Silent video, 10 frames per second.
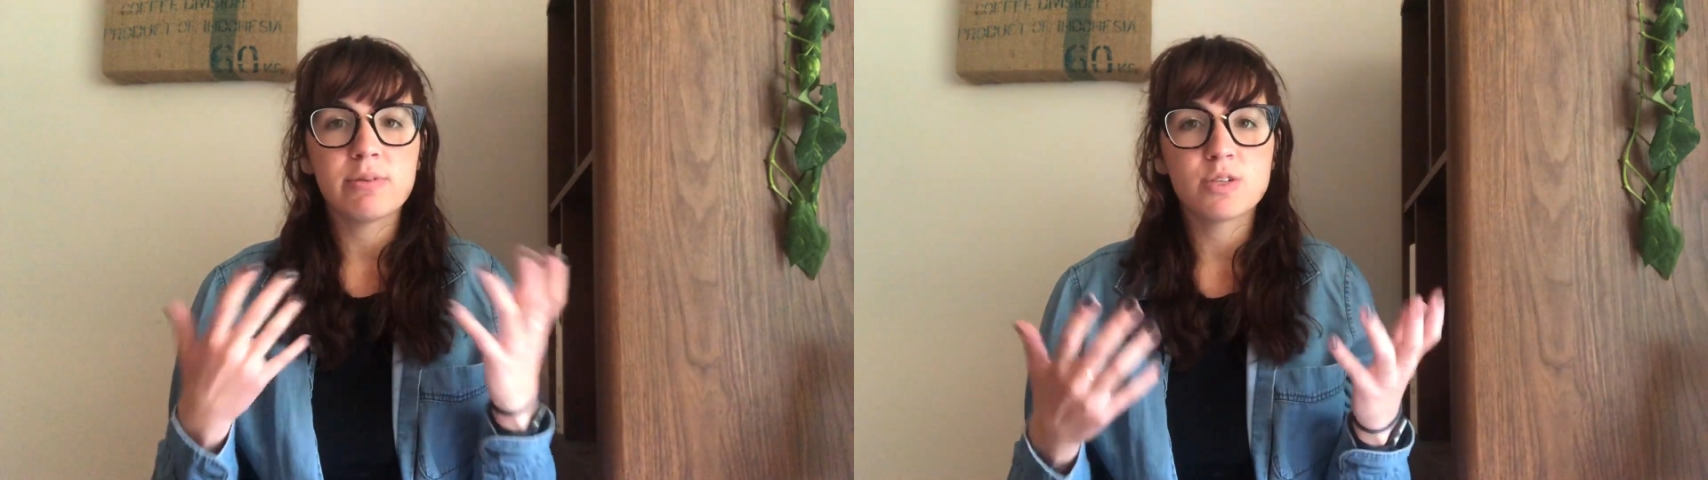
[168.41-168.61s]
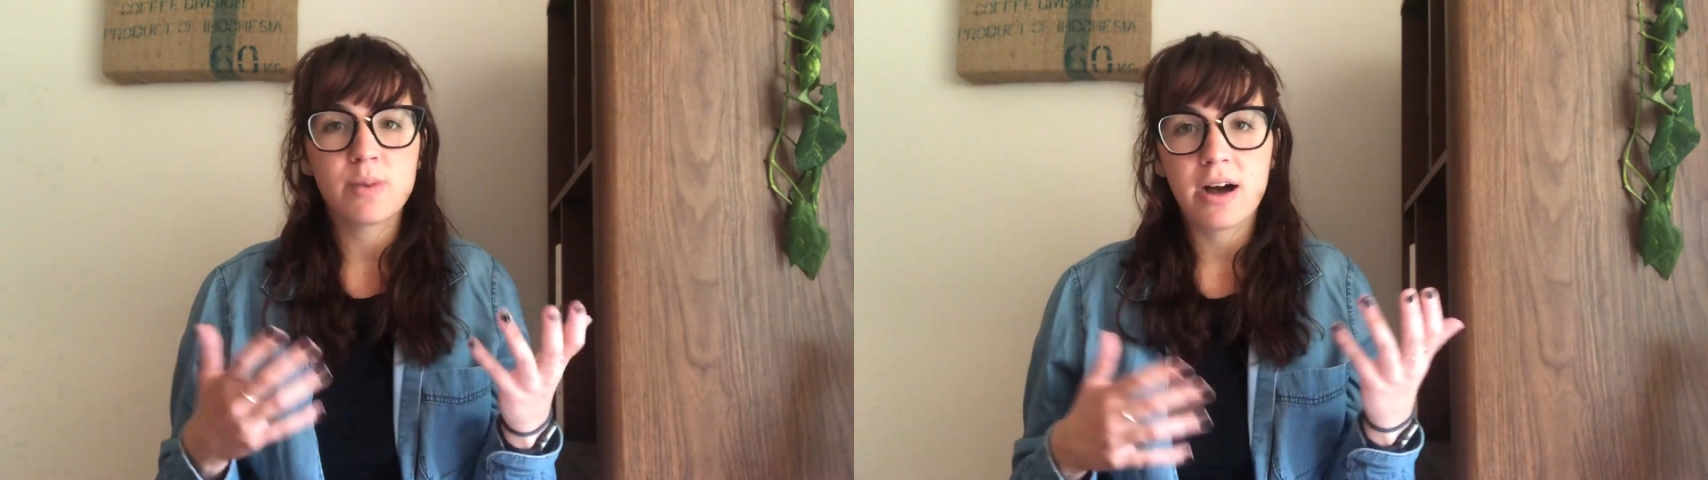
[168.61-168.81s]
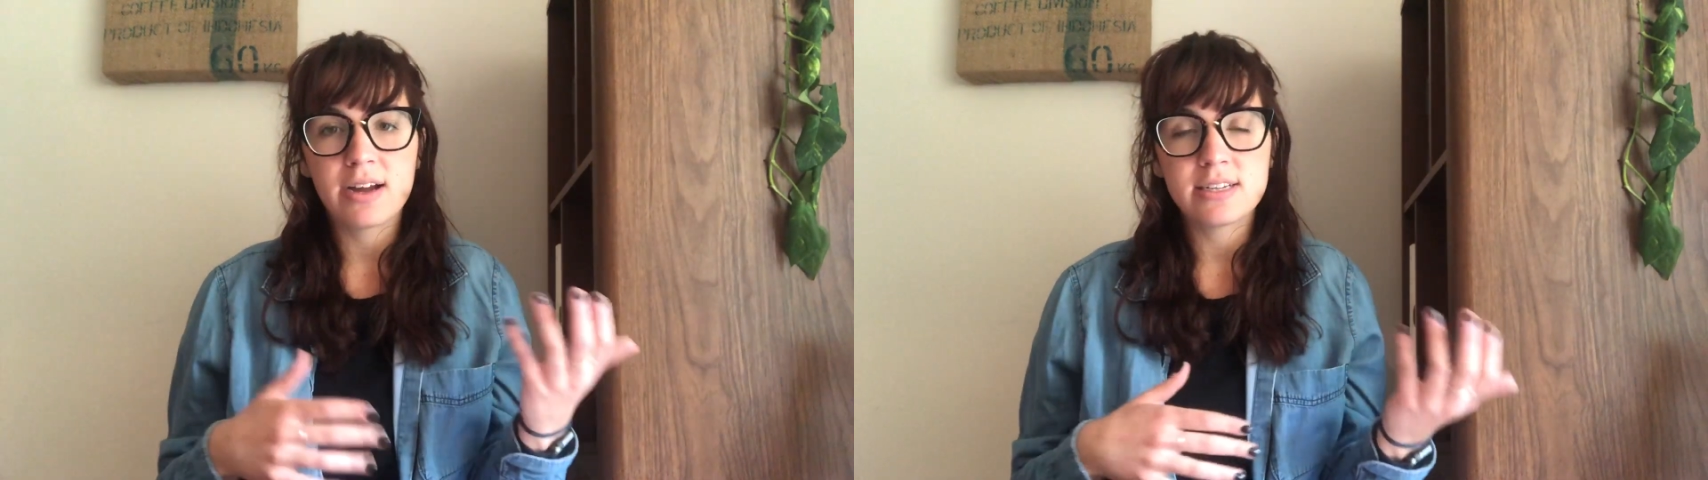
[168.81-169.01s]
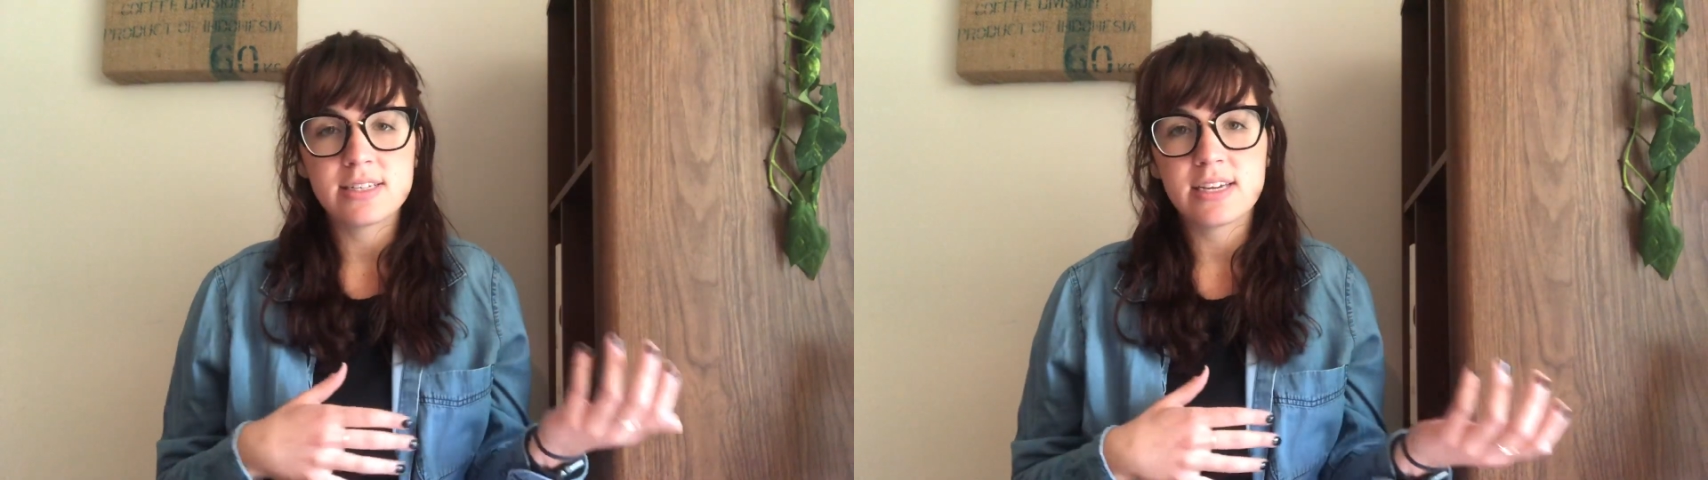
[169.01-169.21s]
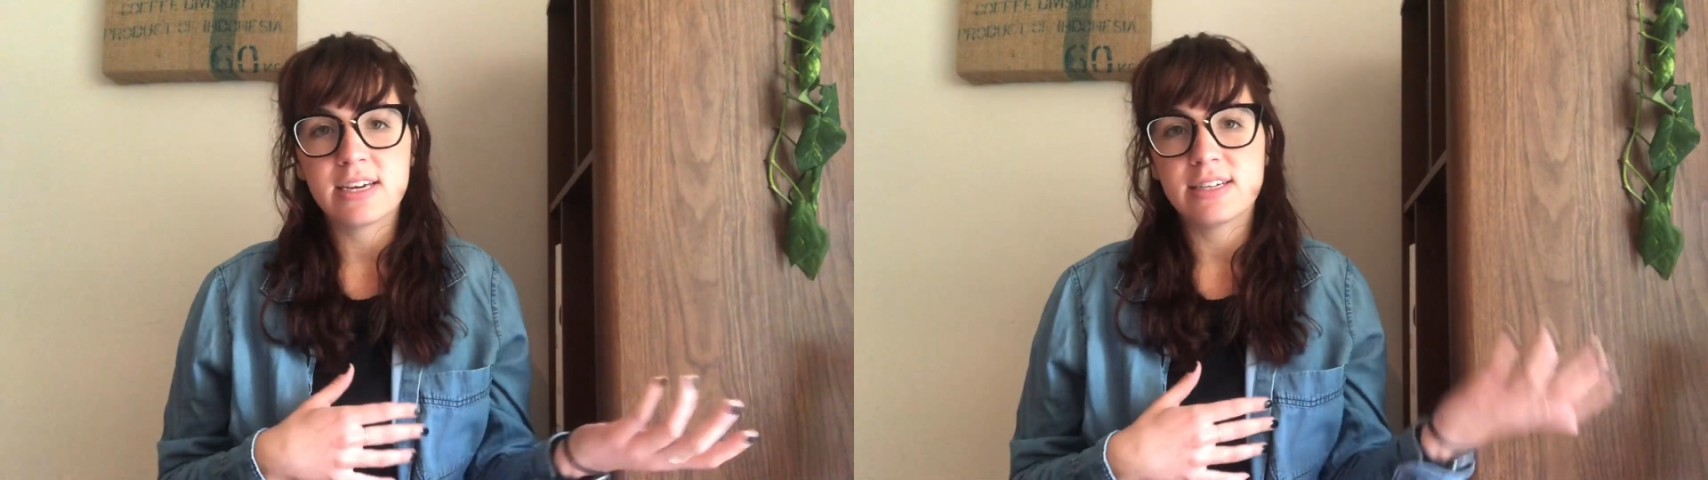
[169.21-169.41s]

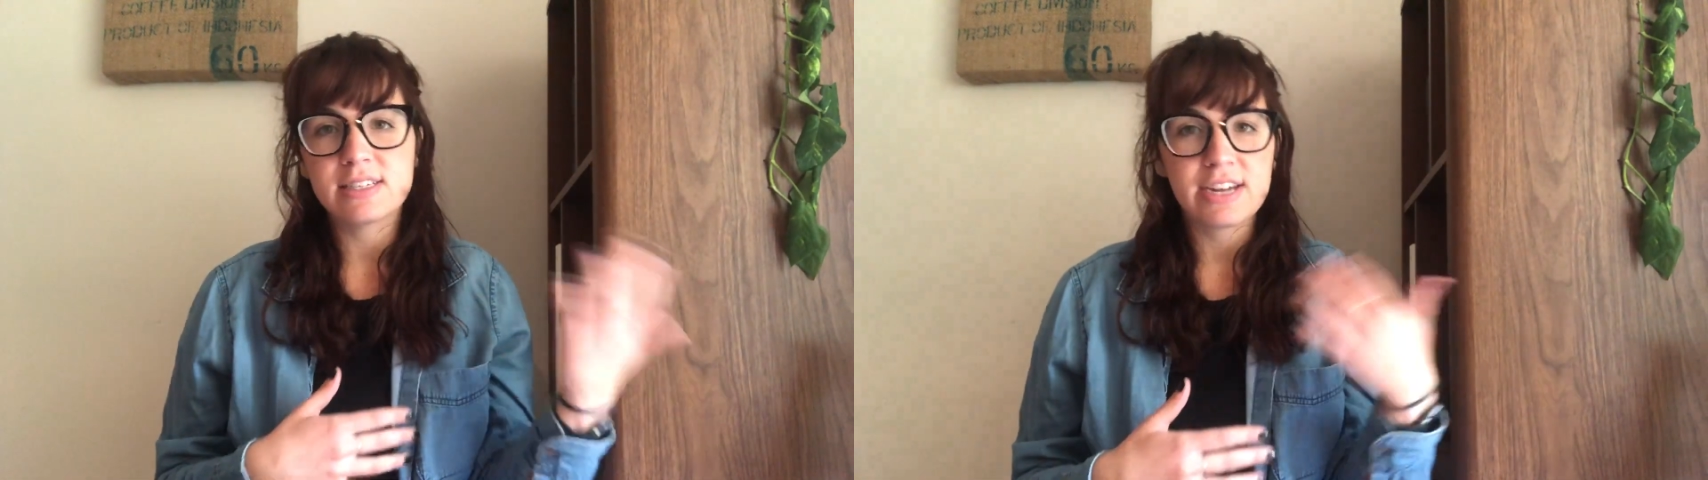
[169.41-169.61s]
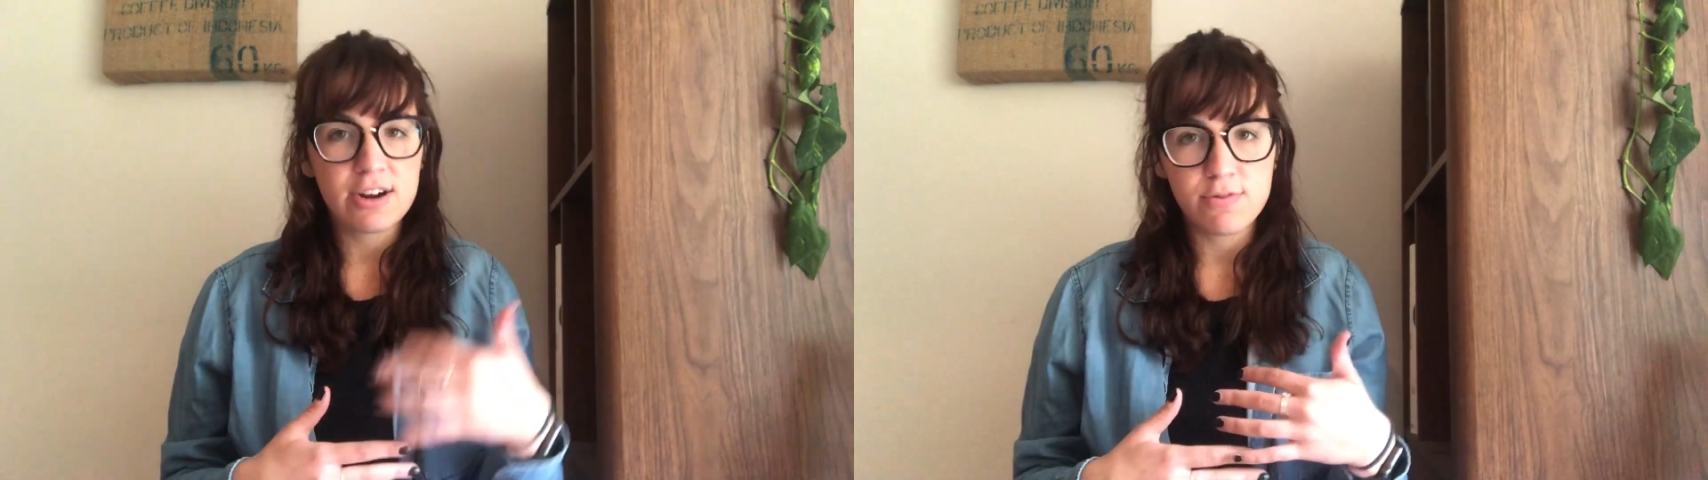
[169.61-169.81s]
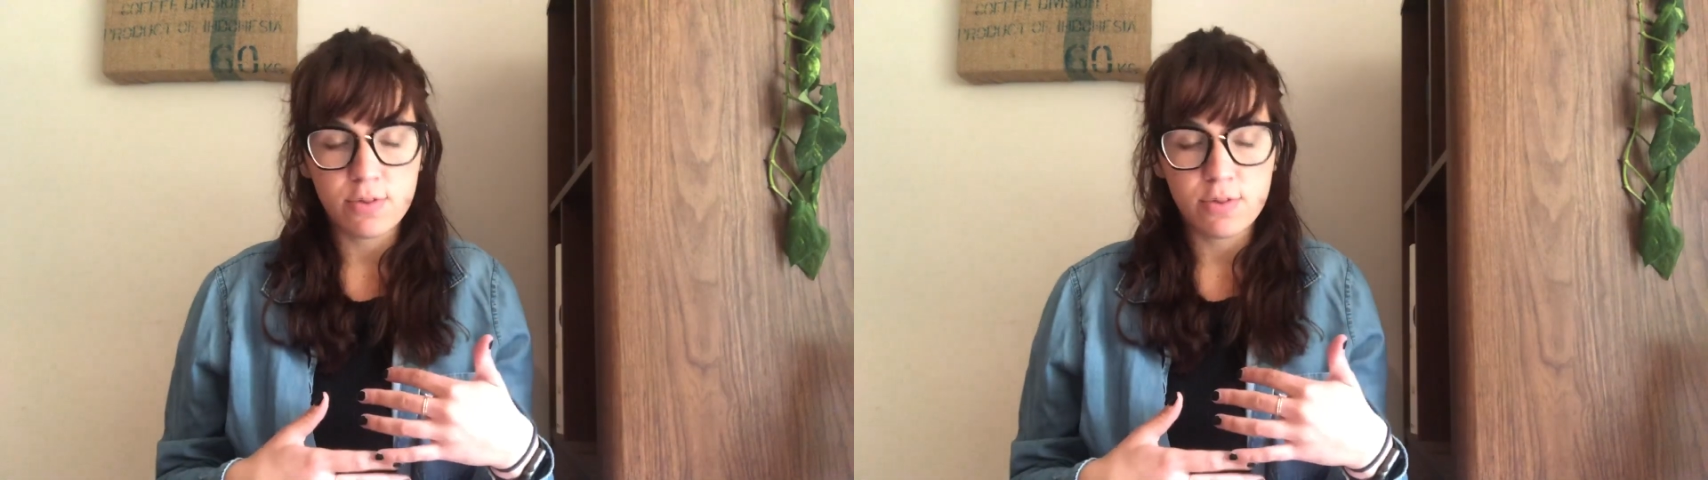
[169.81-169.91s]
respond and care